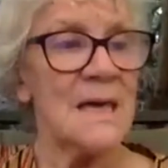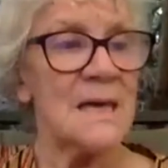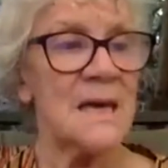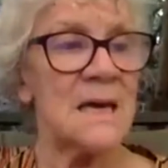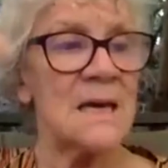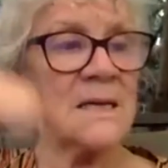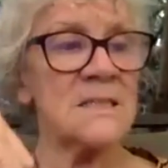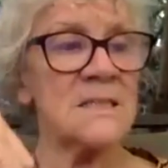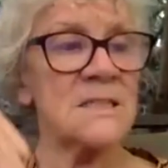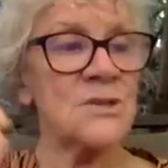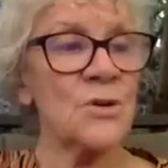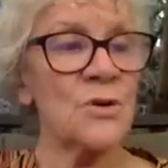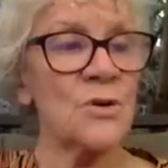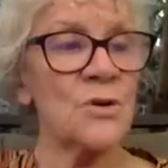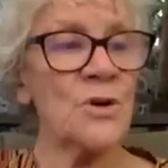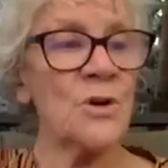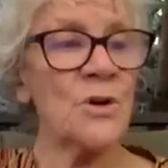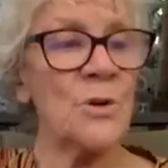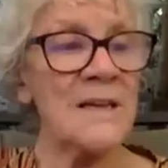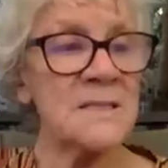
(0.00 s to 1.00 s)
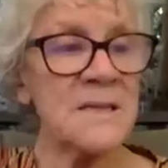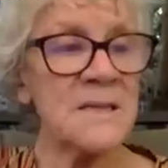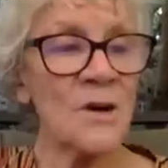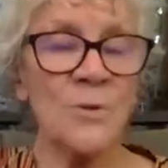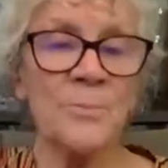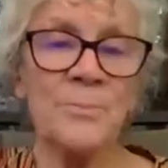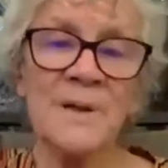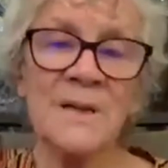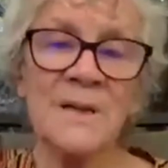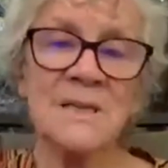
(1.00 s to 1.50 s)
is our
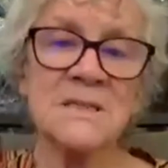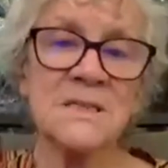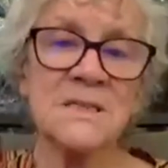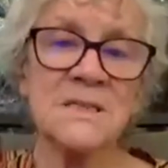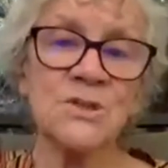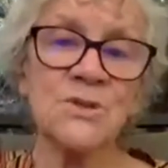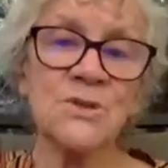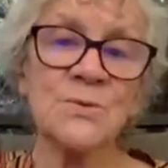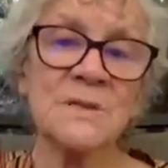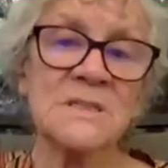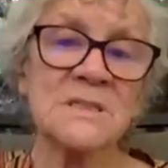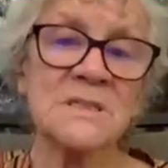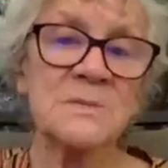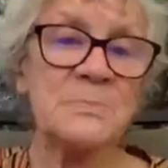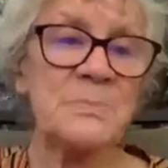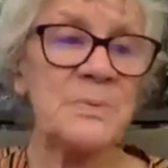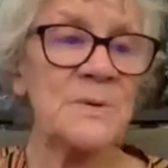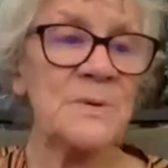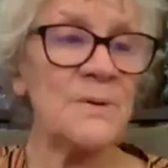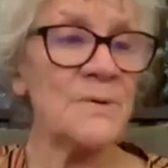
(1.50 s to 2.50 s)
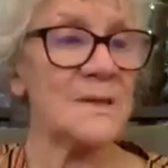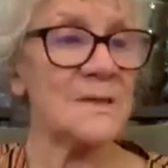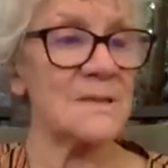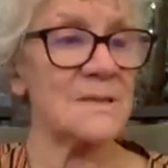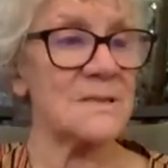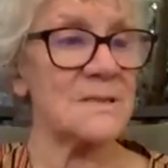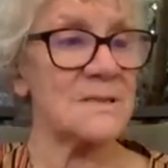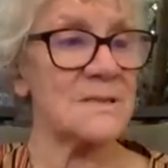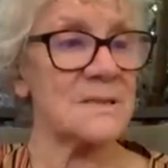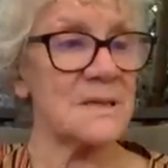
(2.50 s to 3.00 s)
ability to
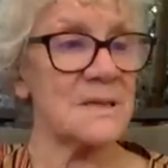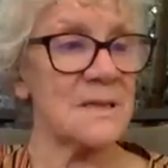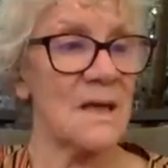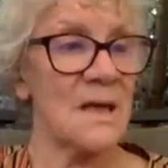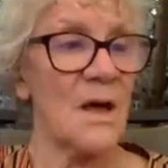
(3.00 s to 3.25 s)
experience